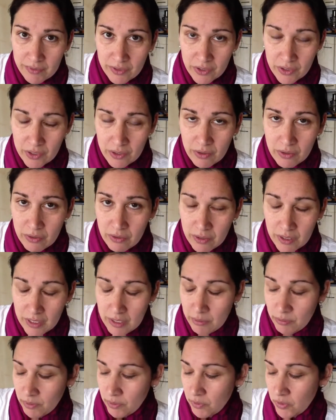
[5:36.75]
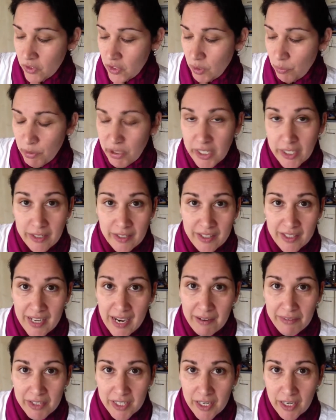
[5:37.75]
so I will start putting a
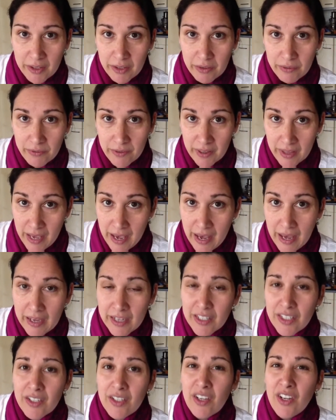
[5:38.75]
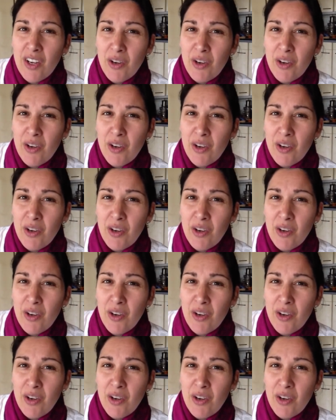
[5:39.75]
staff together for that,